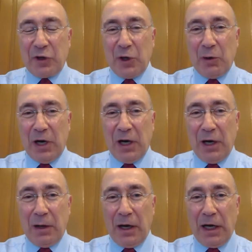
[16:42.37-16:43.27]

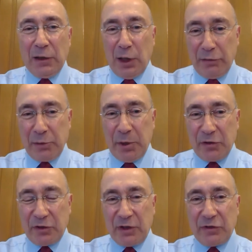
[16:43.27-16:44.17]
so uh, I loved
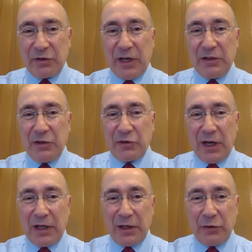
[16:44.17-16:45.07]
business. I
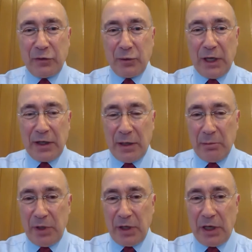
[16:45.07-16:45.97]
decided to get
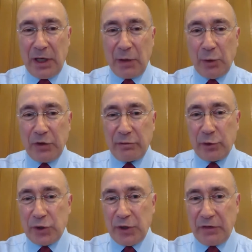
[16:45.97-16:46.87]
an MBA. I went to
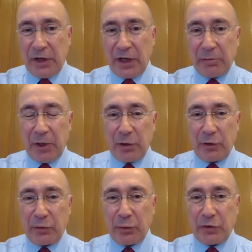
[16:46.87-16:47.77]
Virginia Tech
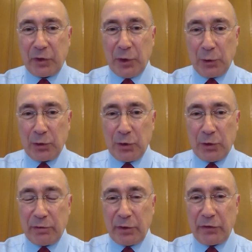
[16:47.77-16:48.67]
because it was the
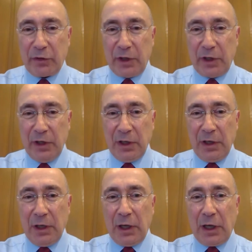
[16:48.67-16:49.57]
local university.
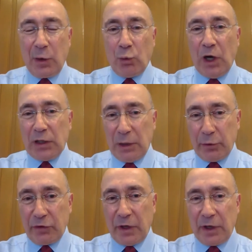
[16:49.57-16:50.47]
And mm-hmm. while
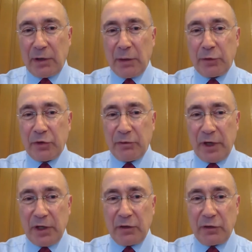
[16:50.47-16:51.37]
I was there, I was
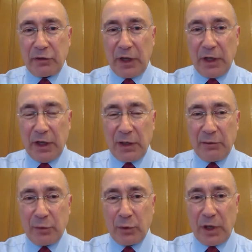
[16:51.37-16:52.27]
invited to stay
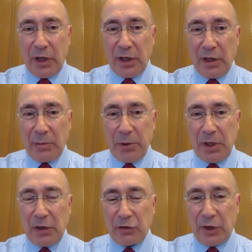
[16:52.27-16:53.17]
on for a uh,
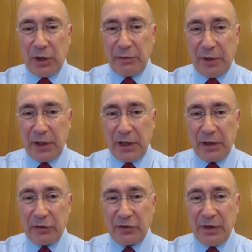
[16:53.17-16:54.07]
PhD in
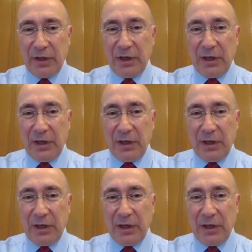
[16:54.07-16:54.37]
finance.